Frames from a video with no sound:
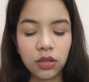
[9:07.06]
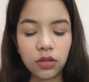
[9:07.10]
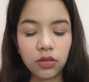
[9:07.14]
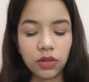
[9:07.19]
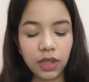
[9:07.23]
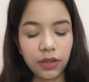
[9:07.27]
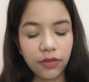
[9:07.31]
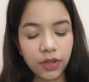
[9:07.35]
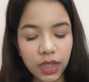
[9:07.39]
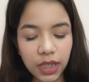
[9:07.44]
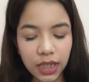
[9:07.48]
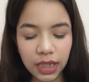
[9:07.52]
So
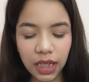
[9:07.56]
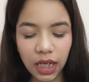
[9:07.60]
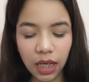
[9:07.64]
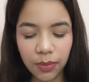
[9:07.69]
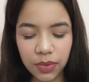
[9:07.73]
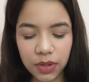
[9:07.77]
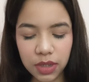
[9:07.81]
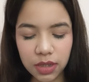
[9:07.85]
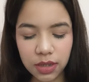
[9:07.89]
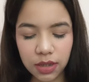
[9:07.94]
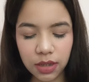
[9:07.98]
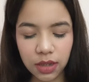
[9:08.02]
definitely
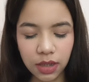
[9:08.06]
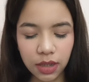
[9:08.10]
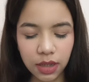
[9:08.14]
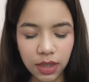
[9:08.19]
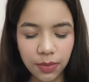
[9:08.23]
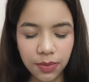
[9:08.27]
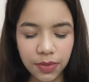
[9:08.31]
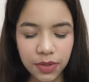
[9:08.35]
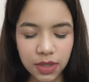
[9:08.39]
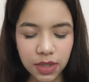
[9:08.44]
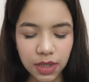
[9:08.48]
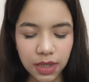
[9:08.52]
aap is
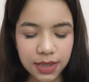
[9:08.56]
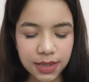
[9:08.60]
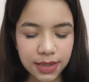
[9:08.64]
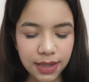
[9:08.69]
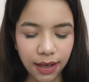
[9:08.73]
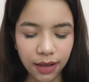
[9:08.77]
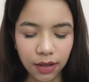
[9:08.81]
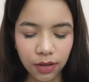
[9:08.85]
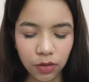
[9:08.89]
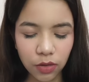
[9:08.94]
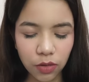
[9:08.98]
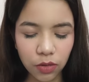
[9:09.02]
lipstick
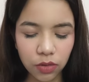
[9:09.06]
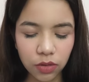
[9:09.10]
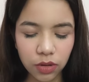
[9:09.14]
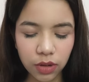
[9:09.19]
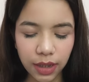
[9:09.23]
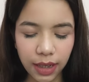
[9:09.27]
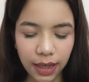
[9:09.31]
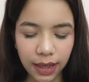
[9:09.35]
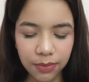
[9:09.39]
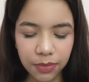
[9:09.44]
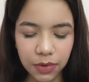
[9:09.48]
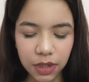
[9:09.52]
stack ko
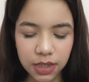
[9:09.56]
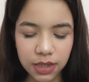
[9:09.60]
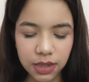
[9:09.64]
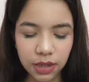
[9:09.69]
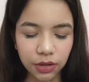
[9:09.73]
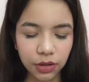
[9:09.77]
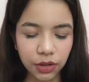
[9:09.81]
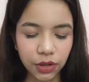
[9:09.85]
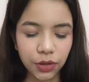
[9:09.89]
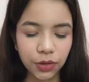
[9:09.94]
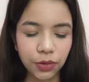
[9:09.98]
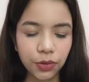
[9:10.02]
grab kar
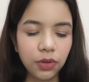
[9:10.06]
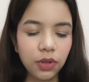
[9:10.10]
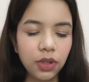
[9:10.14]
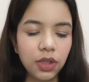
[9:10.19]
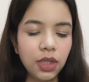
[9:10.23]
sakte ho.